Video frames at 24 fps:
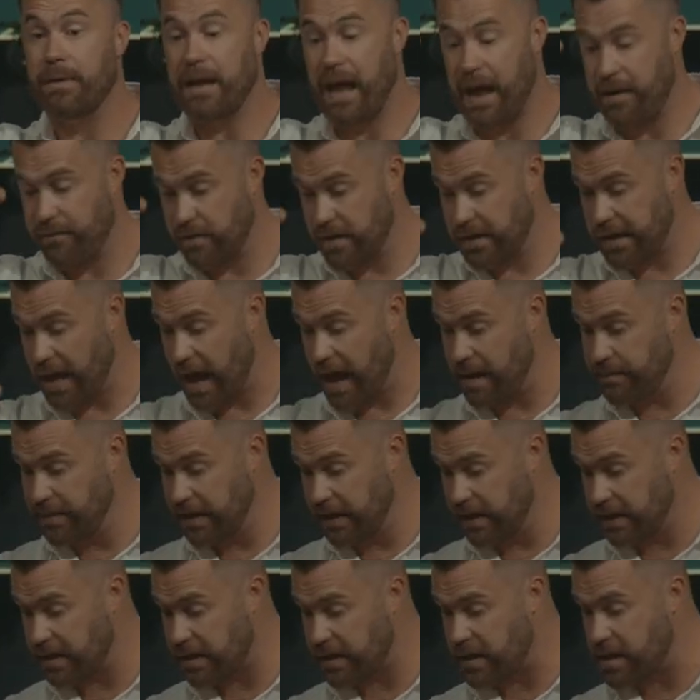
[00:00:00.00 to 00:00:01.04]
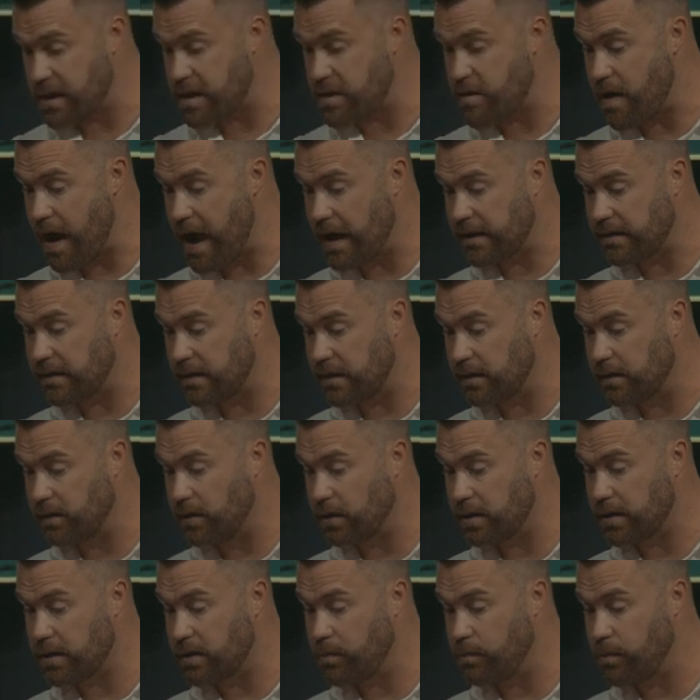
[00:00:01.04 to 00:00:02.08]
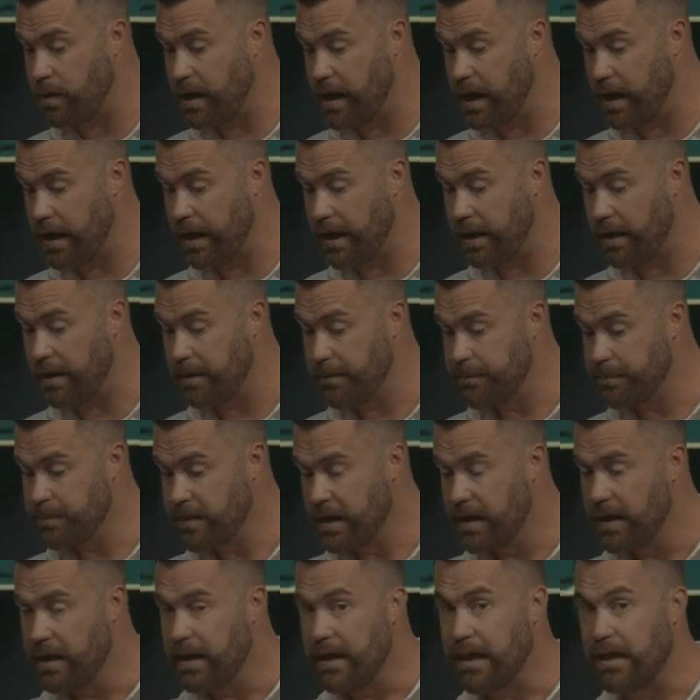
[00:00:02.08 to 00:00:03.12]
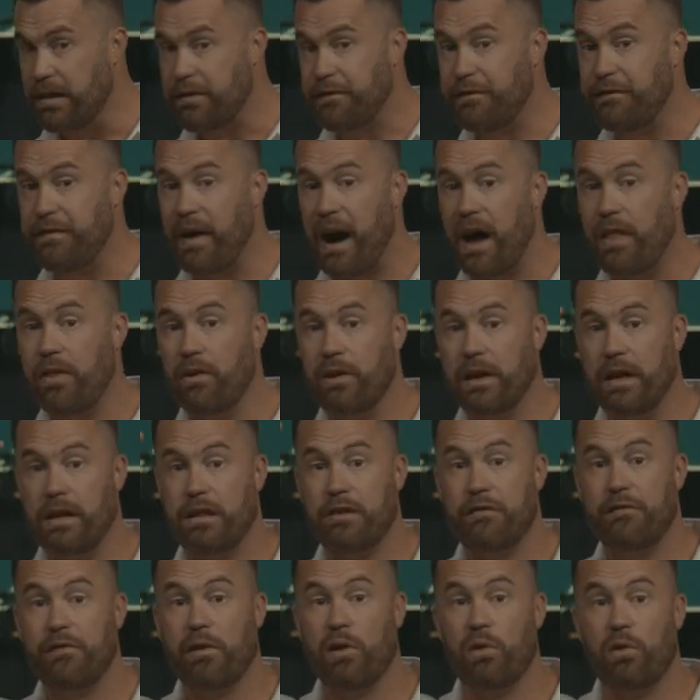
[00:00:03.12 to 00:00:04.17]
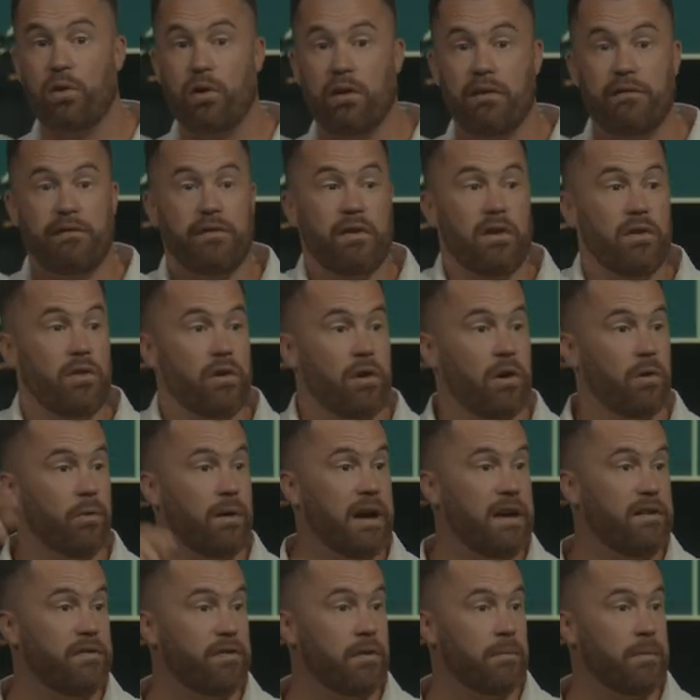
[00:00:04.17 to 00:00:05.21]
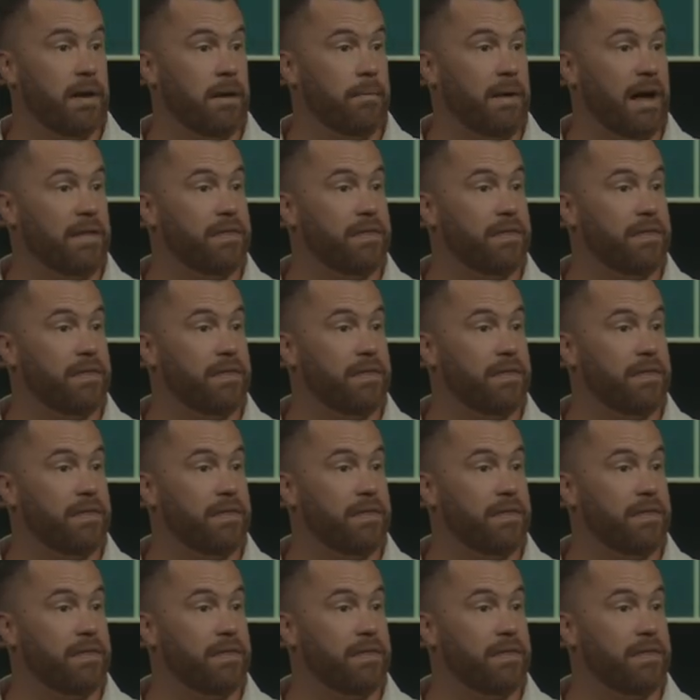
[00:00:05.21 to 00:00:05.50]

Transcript: But every time he gets distracted and looks away, his father gets further and further away from him.